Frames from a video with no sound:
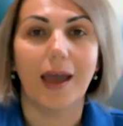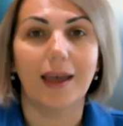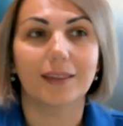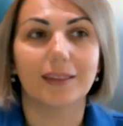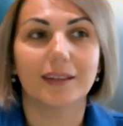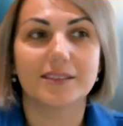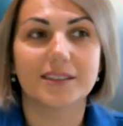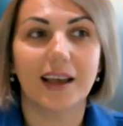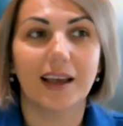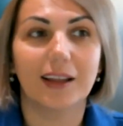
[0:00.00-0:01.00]
And
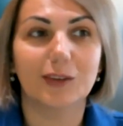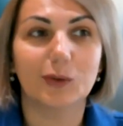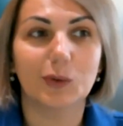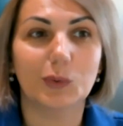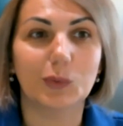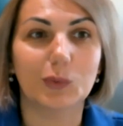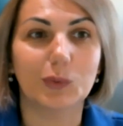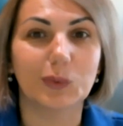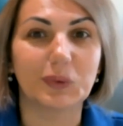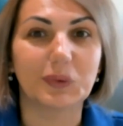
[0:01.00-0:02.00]
then
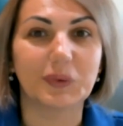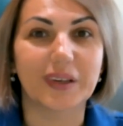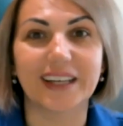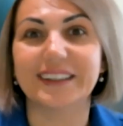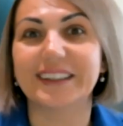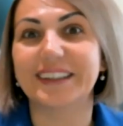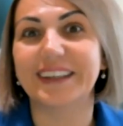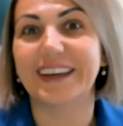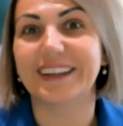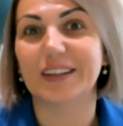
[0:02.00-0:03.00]
you rent it
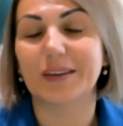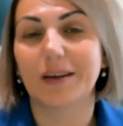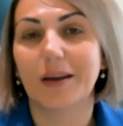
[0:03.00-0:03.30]
again.